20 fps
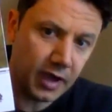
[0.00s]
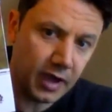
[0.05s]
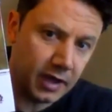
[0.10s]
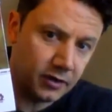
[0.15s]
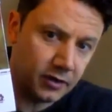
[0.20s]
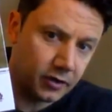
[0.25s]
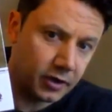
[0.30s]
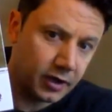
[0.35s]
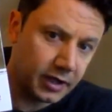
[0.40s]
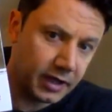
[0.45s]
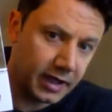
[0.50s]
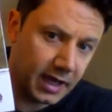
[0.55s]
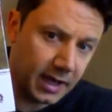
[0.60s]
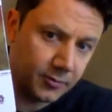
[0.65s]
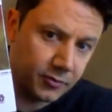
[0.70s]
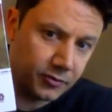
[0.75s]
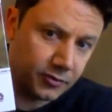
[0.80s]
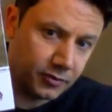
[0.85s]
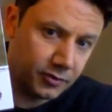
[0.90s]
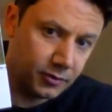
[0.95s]
and you're going to get
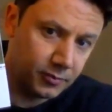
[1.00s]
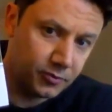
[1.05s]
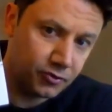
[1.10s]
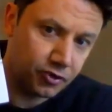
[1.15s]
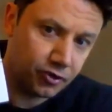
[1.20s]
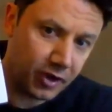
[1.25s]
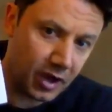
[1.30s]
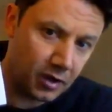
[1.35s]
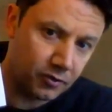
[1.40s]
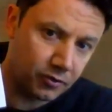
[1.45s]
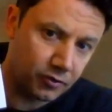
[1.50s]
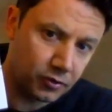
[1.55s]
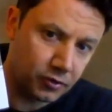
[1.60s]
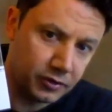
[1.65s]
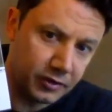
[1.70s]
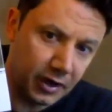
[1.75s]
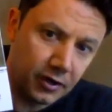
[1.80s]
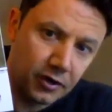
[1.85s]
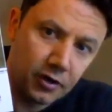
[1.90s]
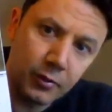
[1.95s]
up to scoundrel and
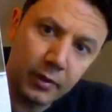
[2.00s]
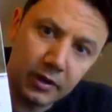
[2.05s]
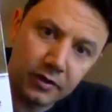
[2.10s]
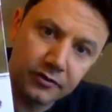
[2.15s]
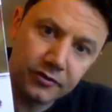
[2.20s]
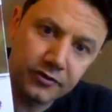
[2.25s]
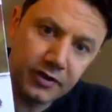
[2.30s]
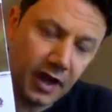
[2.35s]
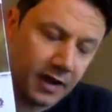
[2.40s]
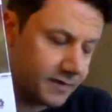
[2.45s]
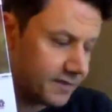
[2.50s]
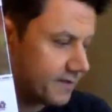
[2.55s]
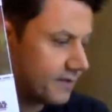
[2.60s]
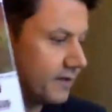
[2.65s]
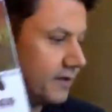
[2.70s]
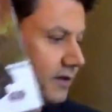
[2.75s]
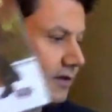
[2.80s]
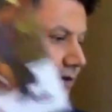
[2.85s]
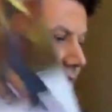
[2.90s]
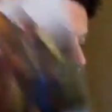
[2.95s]
ne'er-do-well stuff.
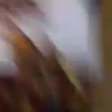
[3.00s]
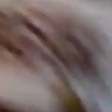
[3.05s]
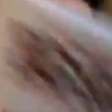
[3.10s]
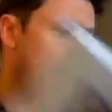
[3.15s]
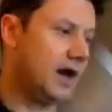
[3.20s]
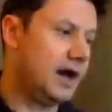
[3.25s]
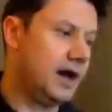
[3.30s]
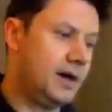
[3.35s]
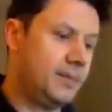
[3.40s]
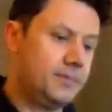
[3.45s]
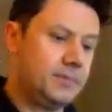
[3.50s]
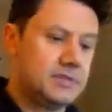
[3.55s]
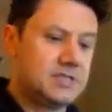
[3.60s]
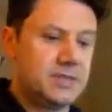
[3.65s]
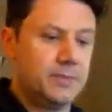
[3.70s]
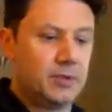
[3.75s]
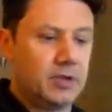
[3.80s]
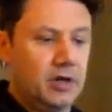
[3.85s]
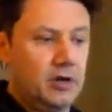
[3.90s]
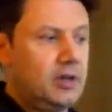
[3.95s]

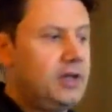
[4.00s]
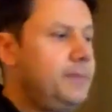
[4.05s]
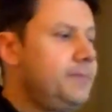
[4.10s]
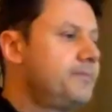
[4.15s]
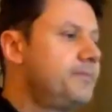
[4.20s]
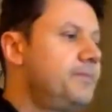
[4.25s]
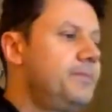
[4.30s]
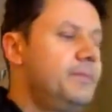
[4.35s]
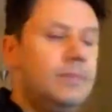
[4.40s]
Similarly,